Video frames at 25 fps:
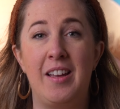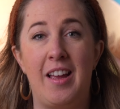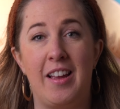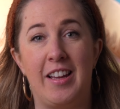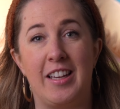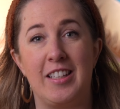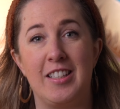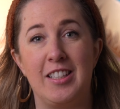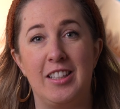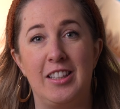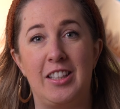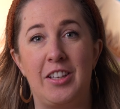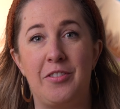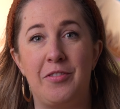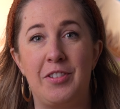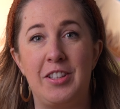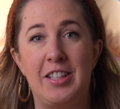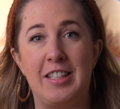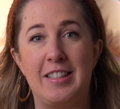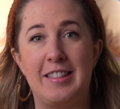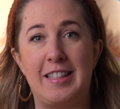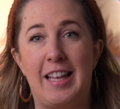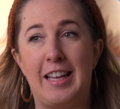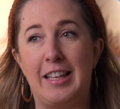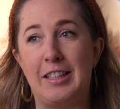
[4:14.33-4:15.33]
I get to live in
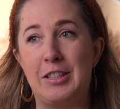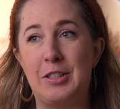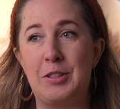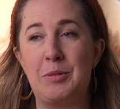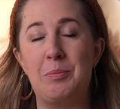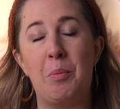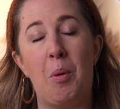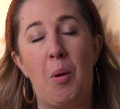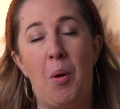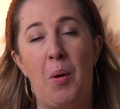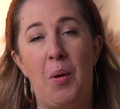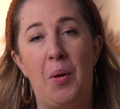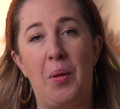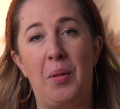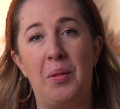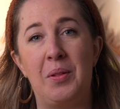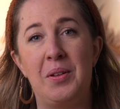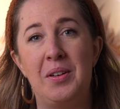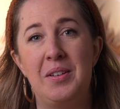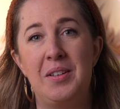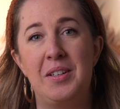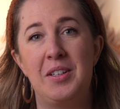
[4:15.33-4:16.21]
this small